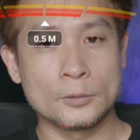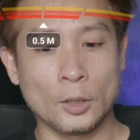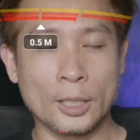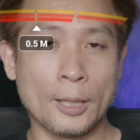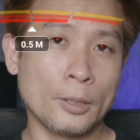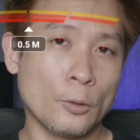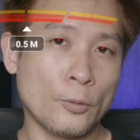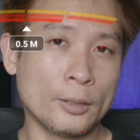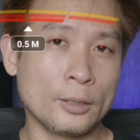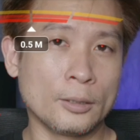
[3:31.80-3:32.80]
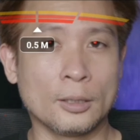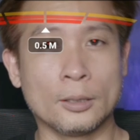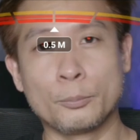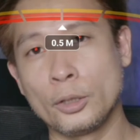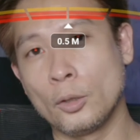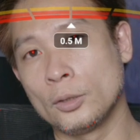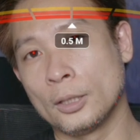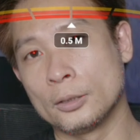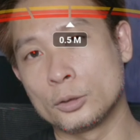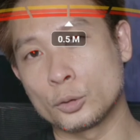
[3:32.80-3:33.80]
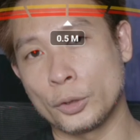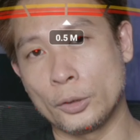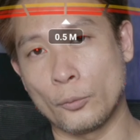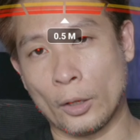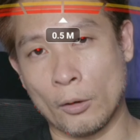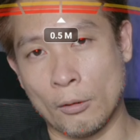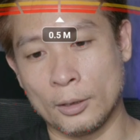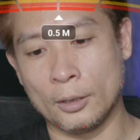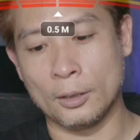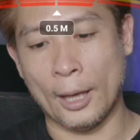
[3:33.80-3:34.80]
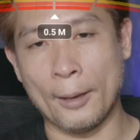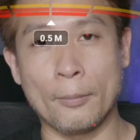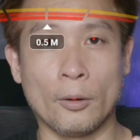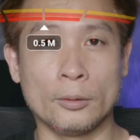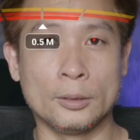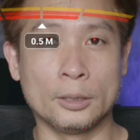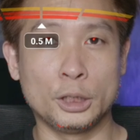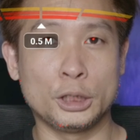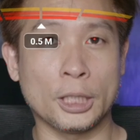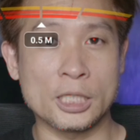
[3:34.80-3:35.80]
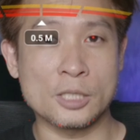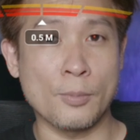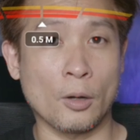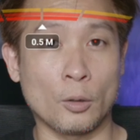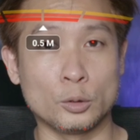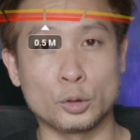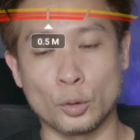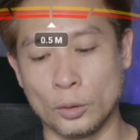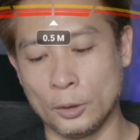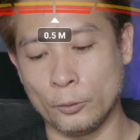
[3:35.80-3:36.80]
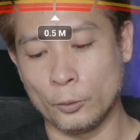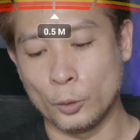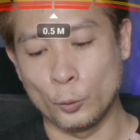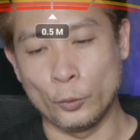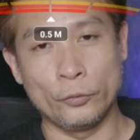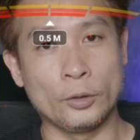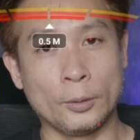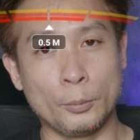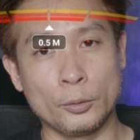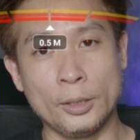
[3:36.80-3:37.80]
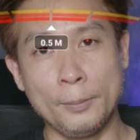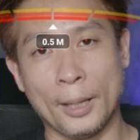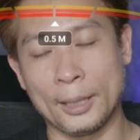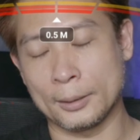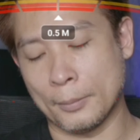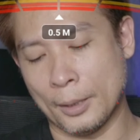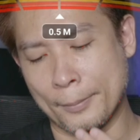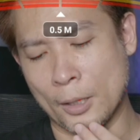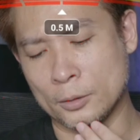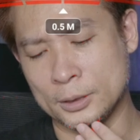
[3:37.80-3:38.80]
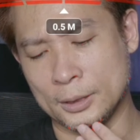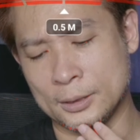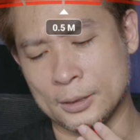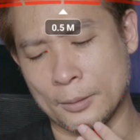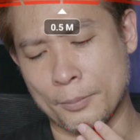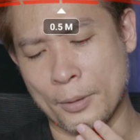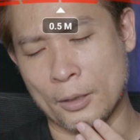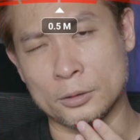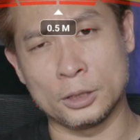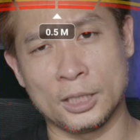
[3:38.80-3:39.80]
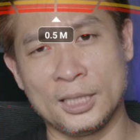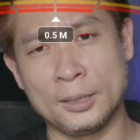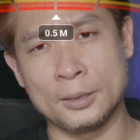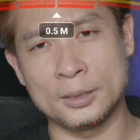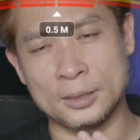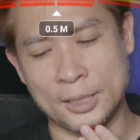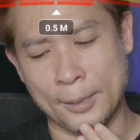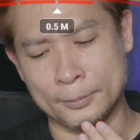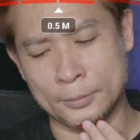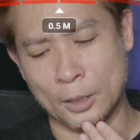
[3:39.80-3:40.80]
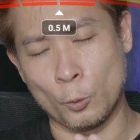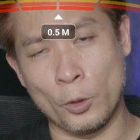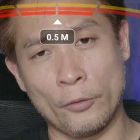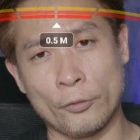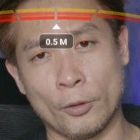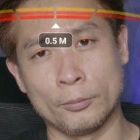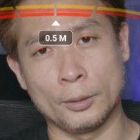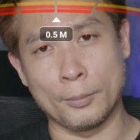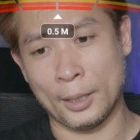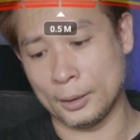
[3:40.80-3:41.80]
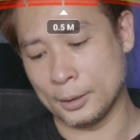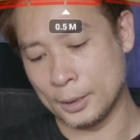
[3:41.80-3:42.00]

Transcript: Okay, I'm now running the preloaded screen recorder app on the DJI Smart Controller with the built-in mic. My mouse is about 30 cm away from the mic.